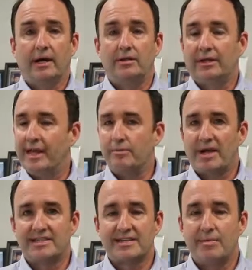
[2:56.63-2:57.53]
led
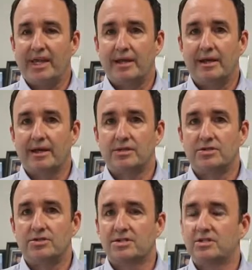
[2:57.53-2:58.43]
by
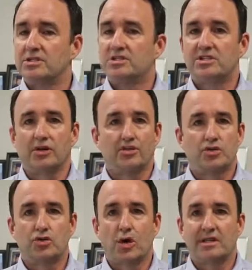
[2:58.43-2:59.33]
semiconductors, still the
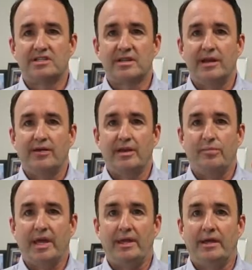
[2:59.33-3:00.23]
strongest area to
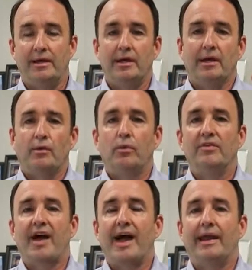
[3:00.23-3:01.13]
be.
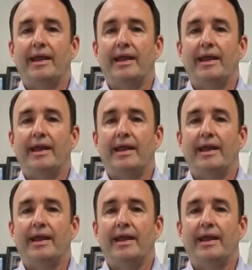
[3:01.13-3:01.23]
We've had